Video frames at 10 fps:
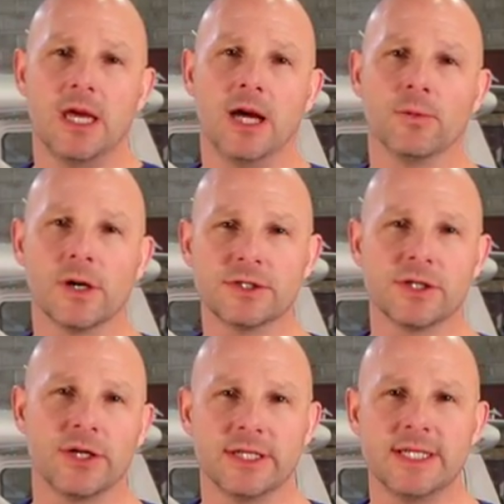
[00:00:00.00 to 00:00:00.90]
Uh, we're
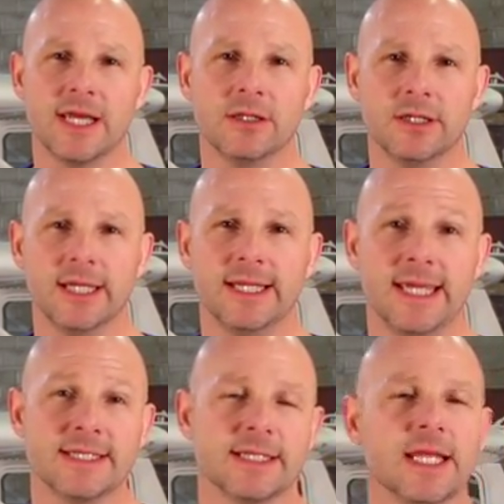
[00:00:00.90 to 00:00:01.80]
also going to take a look at the
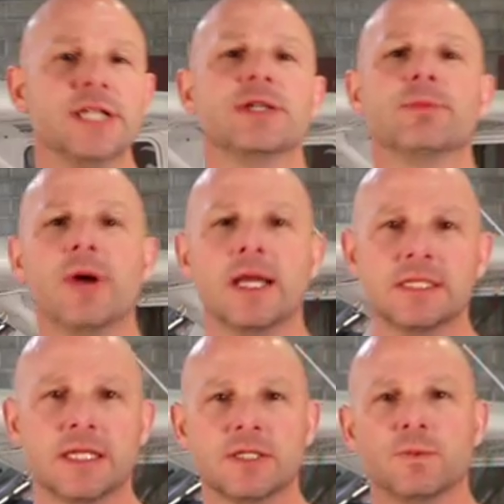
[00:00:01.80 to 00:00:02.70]
installation
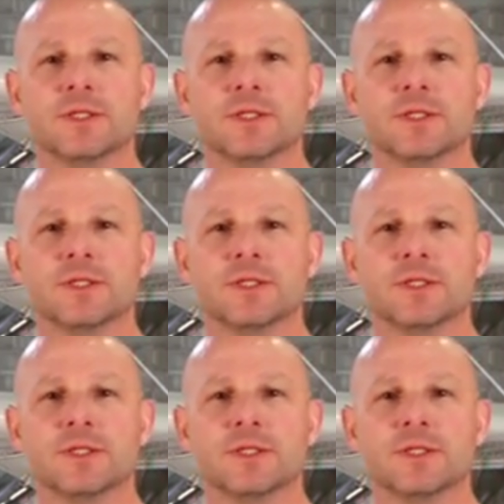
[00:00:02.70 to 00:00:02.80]
process,